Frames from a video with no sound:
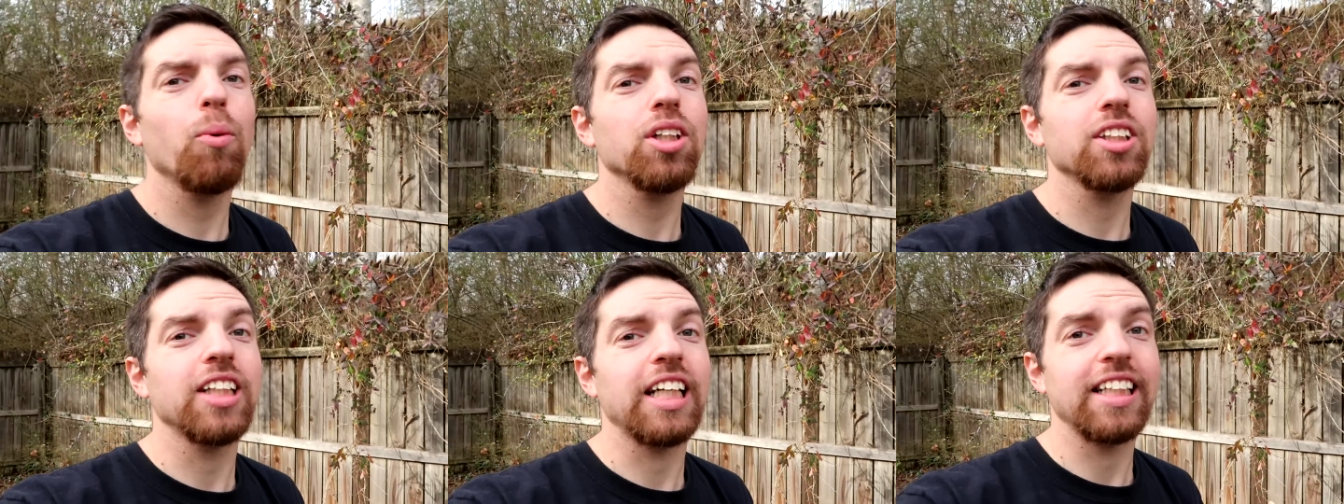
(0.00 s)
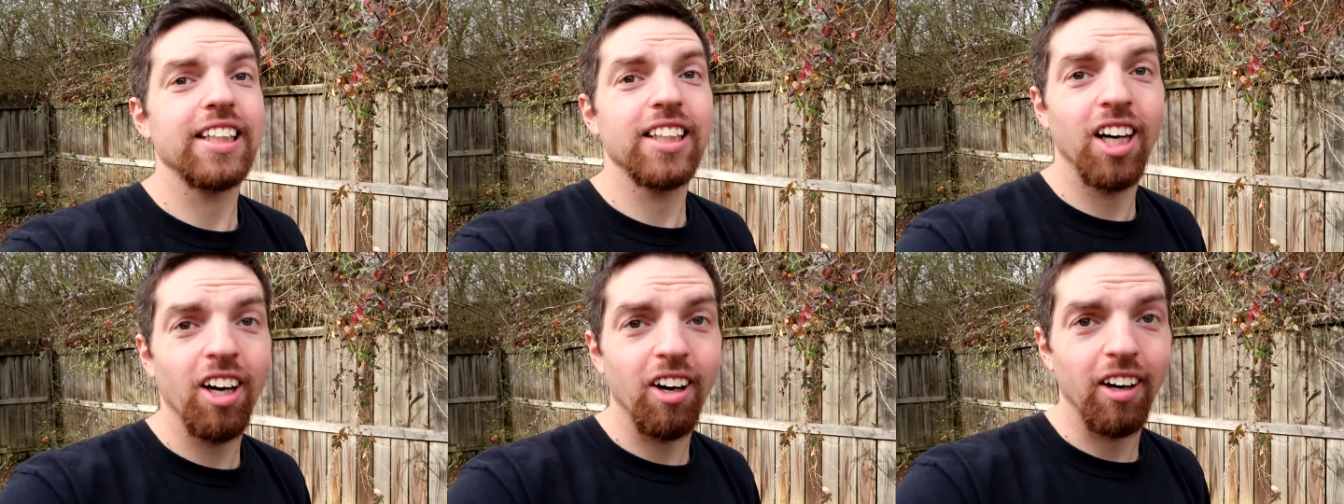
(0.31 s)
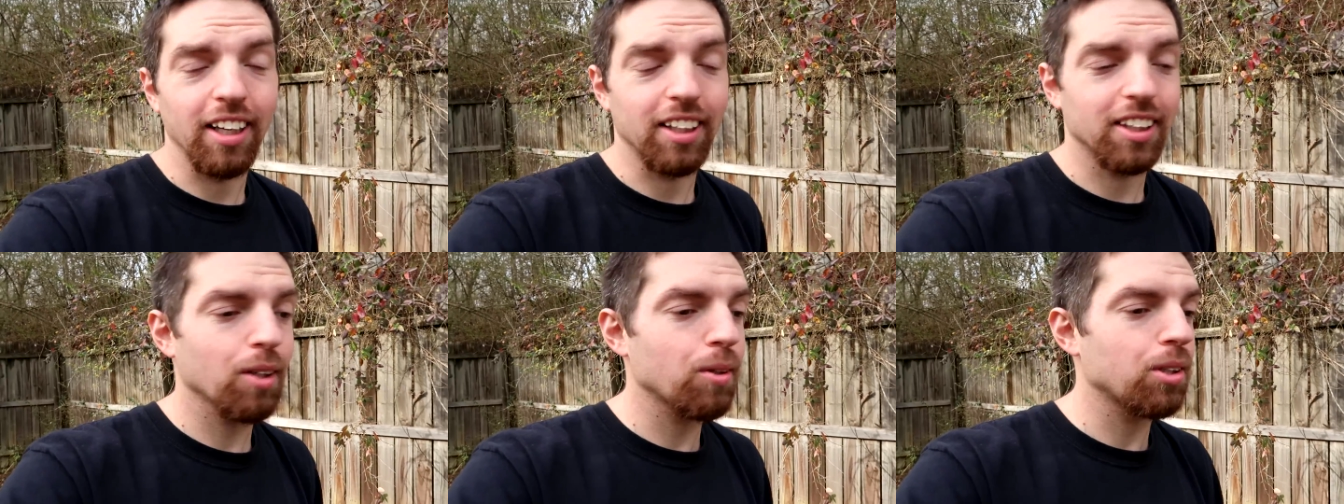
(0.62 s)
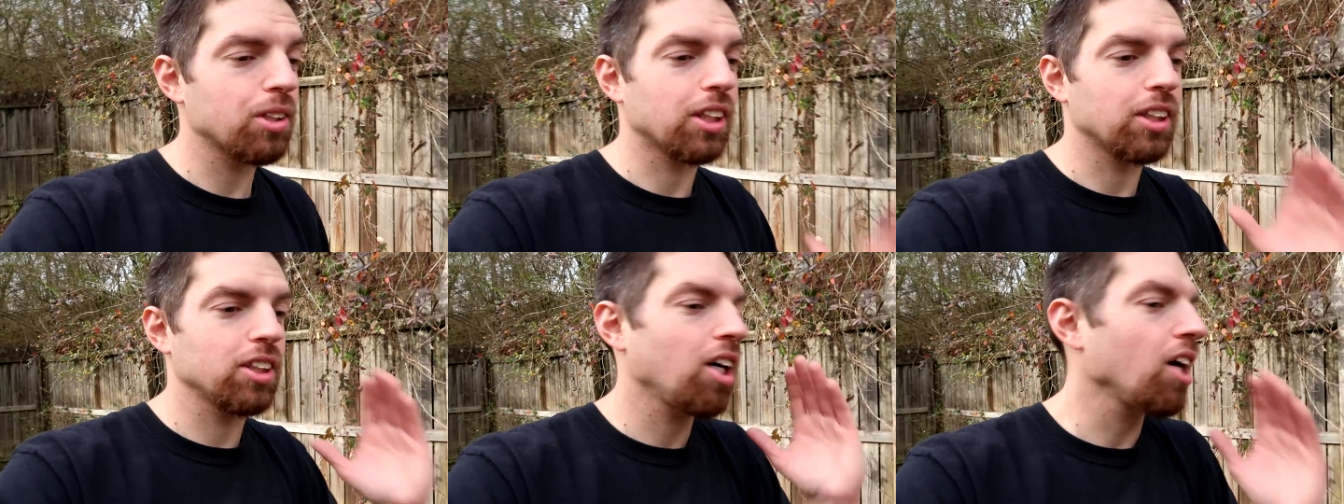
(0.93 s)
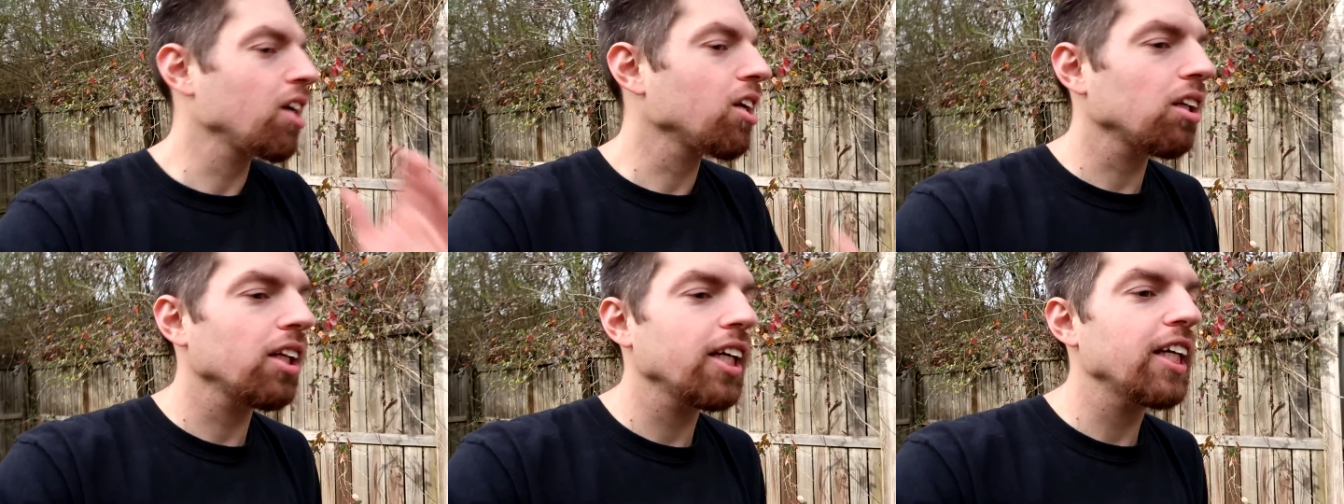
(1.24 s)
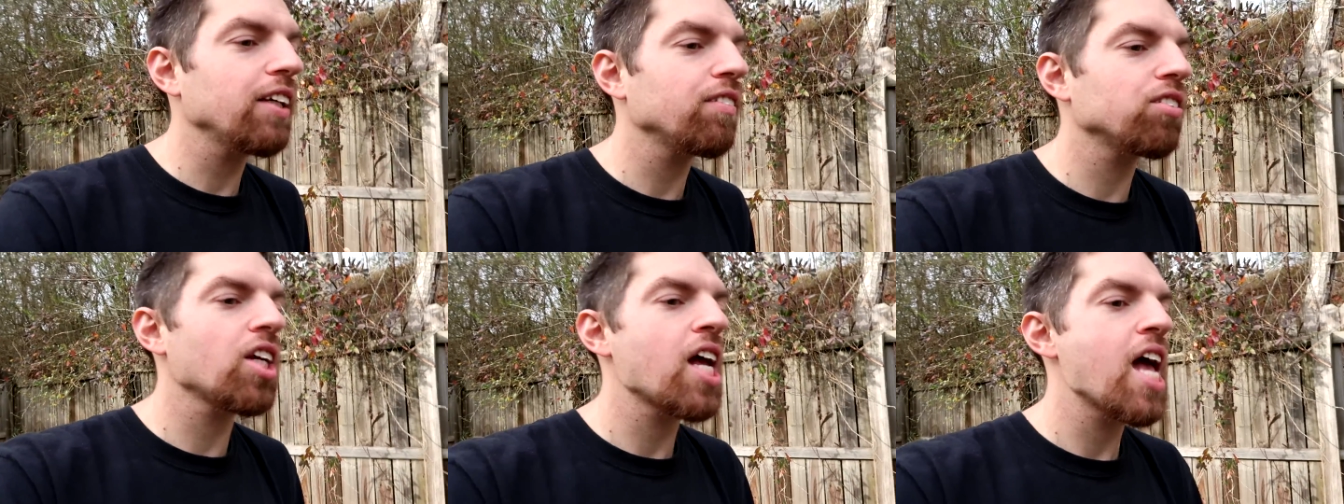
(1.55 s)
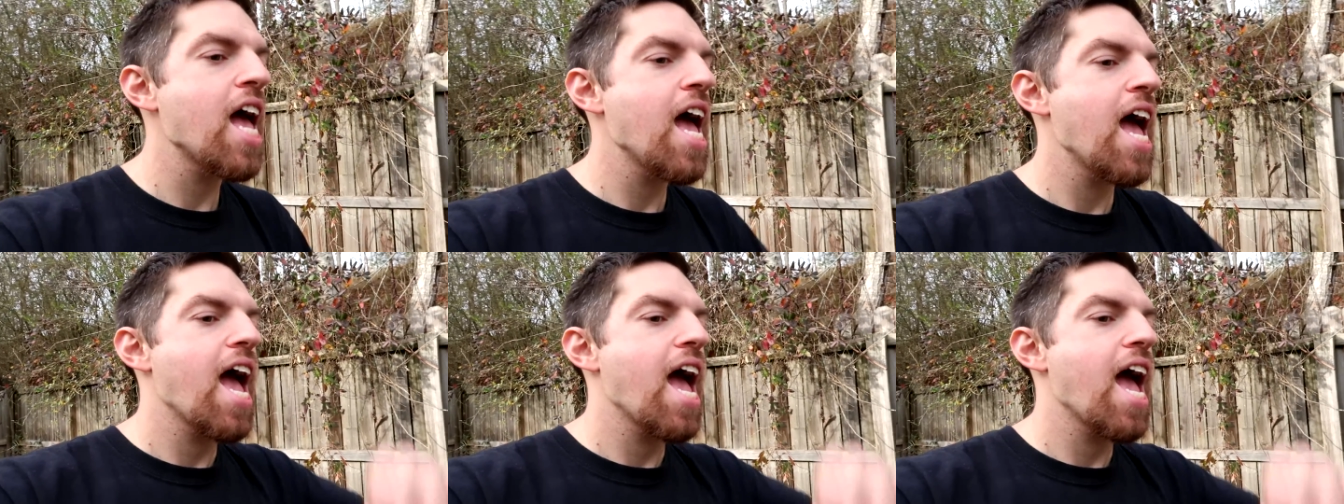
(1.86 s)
was a ton. There was a ton of leaves,